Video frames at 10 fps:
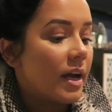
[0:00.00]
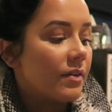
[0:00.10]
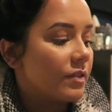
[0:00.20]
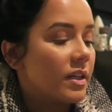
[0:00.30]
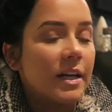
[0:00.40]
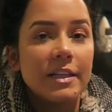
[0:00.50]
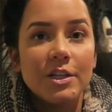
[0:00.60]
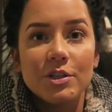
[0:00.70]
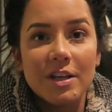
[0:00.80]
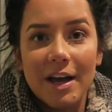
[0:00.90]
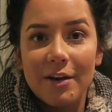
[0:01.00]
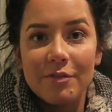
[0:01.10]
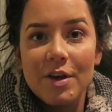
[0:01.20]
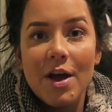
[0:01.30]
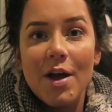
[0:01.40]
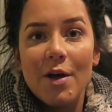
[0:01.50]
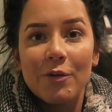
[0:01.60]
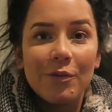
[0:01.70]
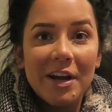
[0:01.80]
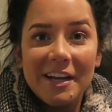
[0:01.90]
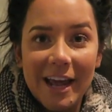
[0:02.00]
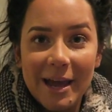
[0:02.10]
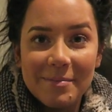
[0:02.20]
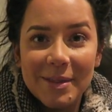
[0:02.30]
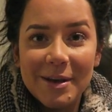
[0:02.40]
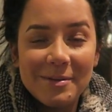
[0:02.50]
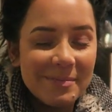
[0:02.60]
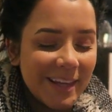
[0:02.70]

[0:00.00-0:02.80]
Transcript: I feel like they just kind of rename them.